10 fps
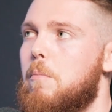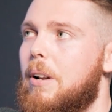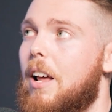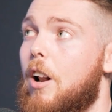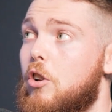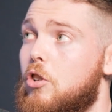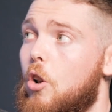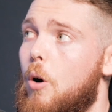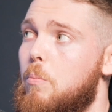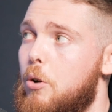But then I use a
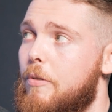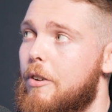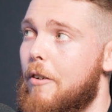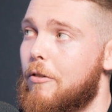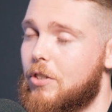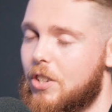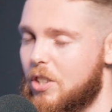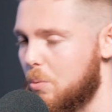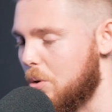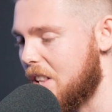lot of movie references
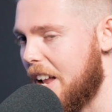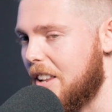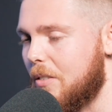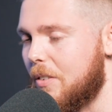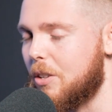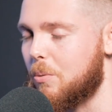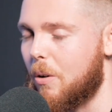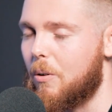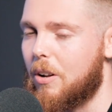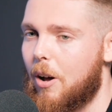towards the end of it as
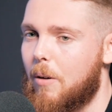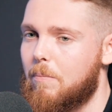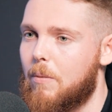well. And